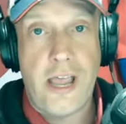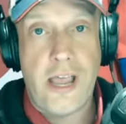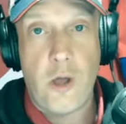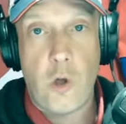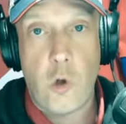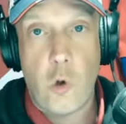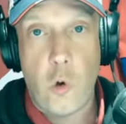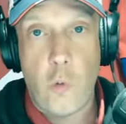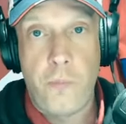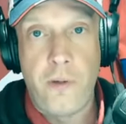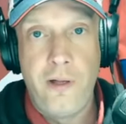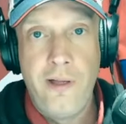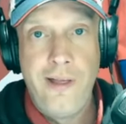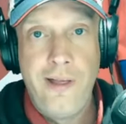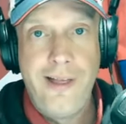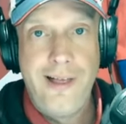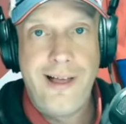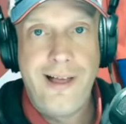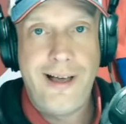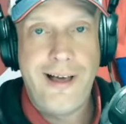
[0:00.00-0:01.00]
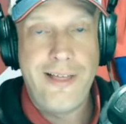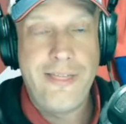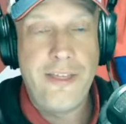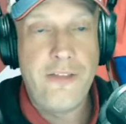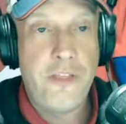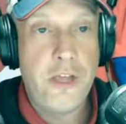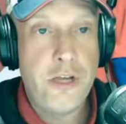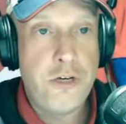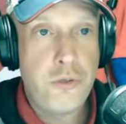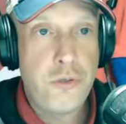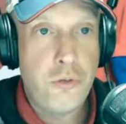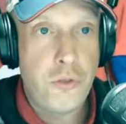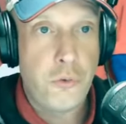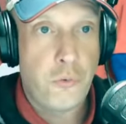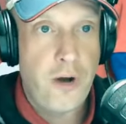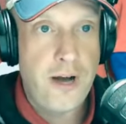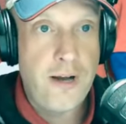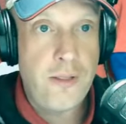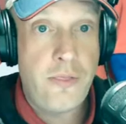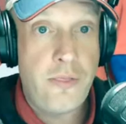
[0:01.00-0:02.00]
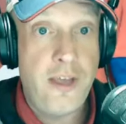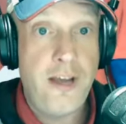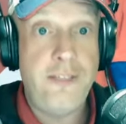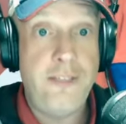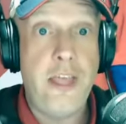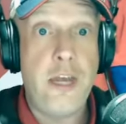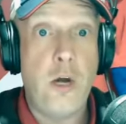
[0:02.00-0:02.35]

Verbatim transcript: I hope uh, that they do the right thing and